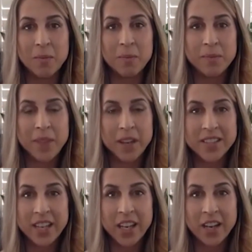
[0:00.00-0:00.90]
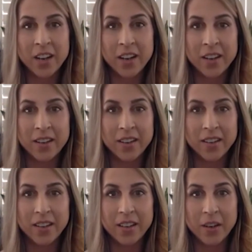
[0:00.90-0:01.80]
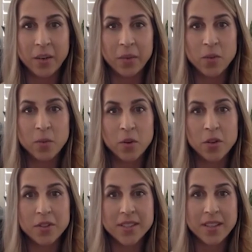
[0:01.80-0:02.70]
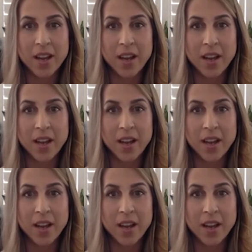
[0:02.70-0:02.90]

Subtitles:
They're taking on, new roles.